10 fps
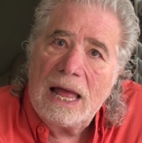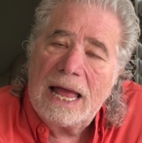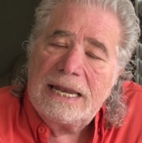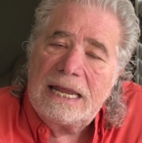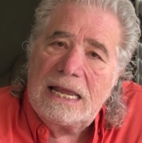
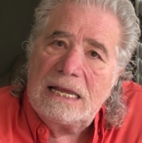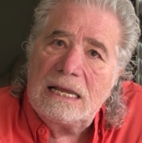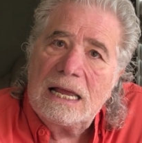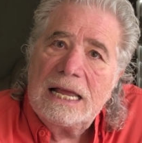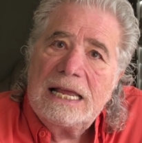And
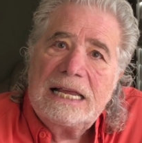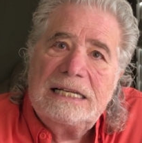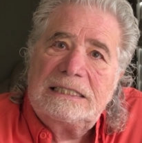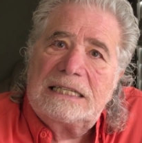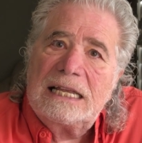he
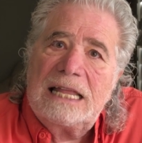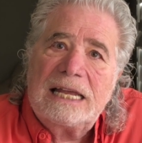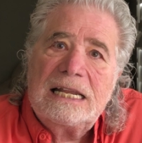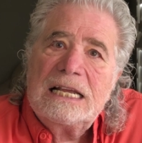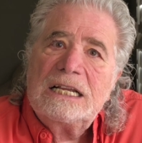
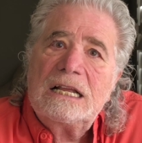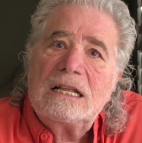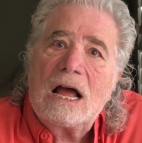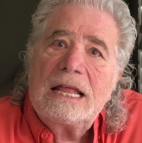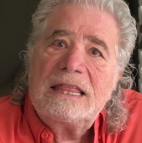said
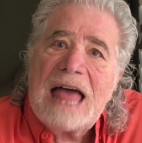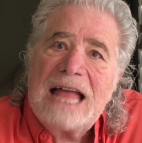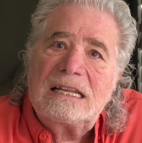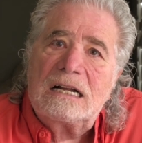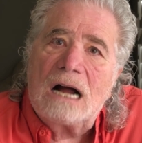
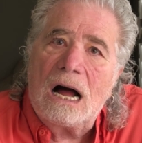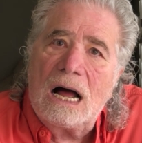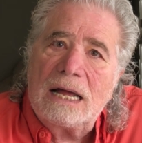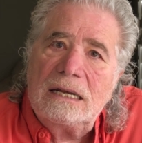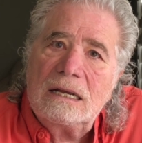that God